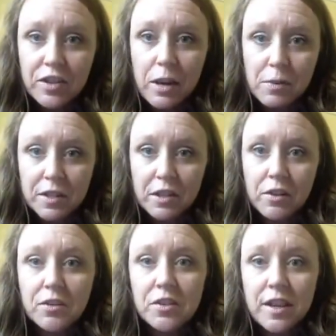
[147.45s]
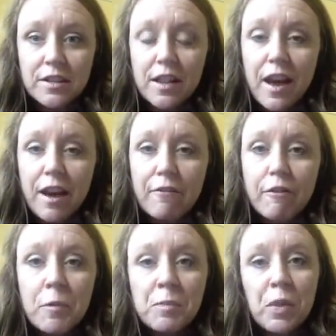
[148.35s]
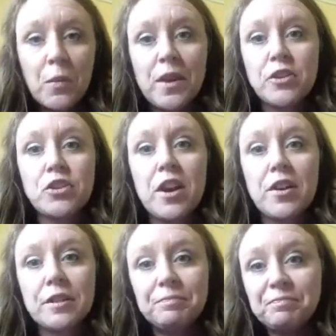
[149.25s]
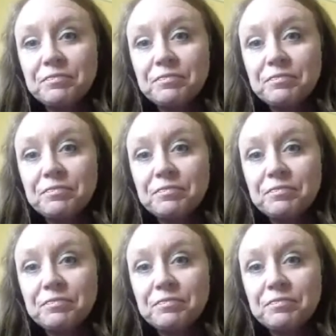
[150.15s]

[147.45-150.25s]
That was Thursday's live when I shared